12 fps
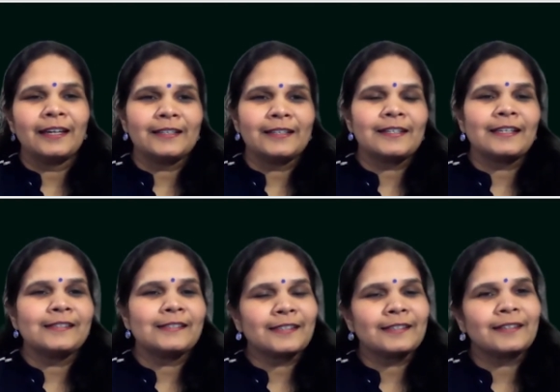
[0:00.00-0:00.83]
it
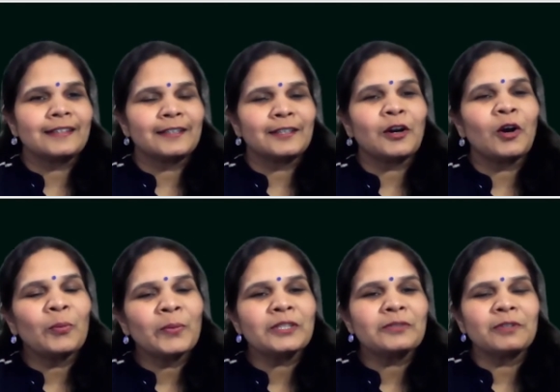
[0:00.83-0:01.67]
tells us that how
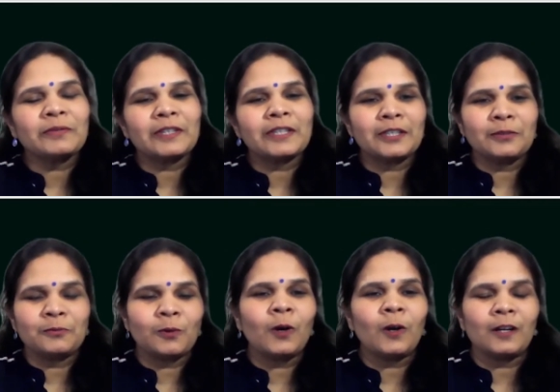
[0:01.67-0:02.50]
much we were
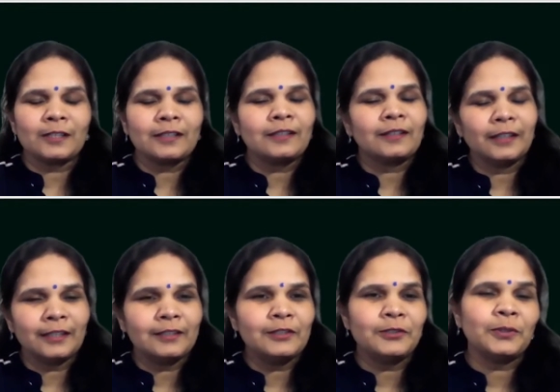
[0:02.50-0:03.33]
involved
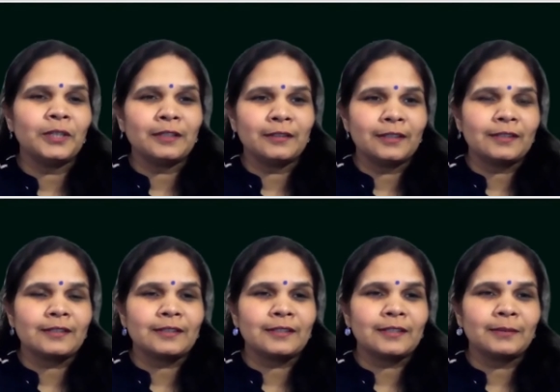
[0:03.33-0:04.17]
in doing
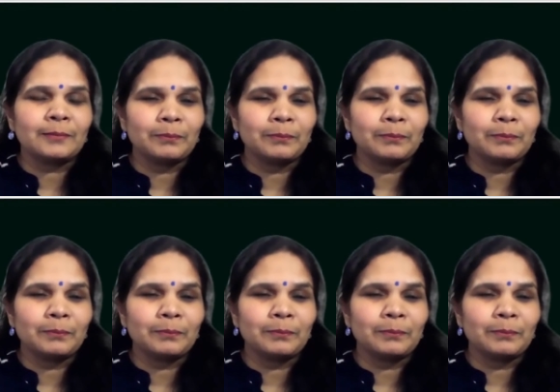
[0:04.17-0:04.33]
this